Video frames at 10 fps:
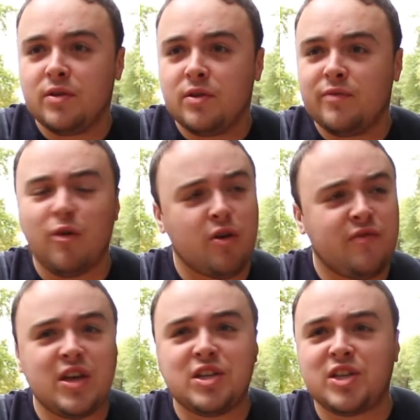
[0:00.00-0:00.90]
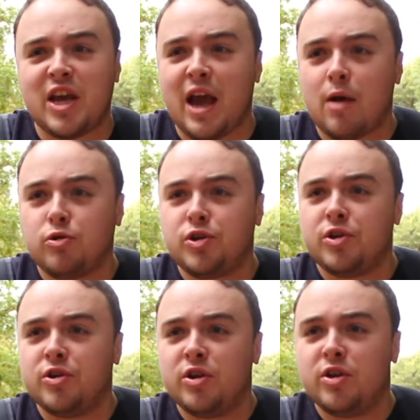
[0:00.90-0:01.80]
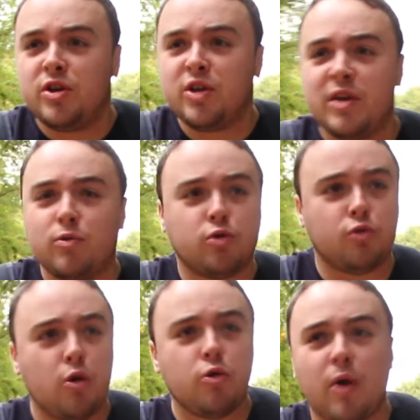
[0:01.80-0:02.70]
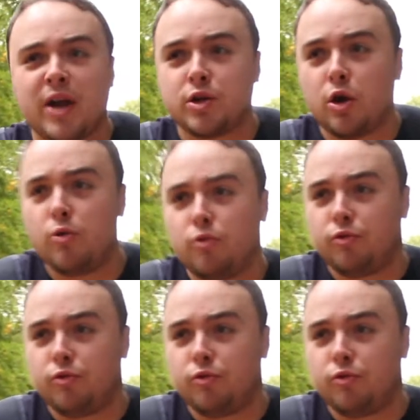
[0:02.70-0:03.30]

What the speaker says: For if he stay out, he would grow quite cold,